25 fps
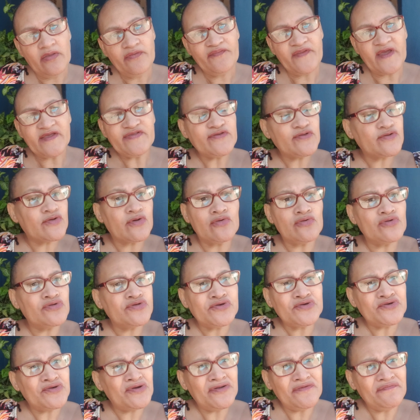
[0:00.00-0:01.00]
that schools
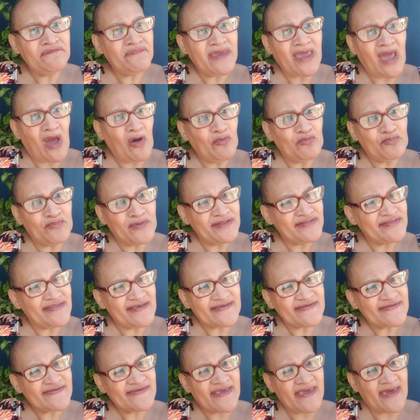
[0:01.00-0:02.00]
shouldn't be open
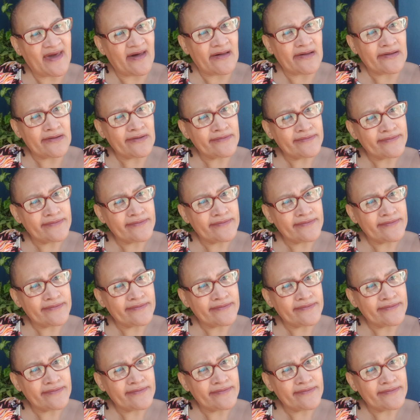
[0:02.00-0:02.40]
this year.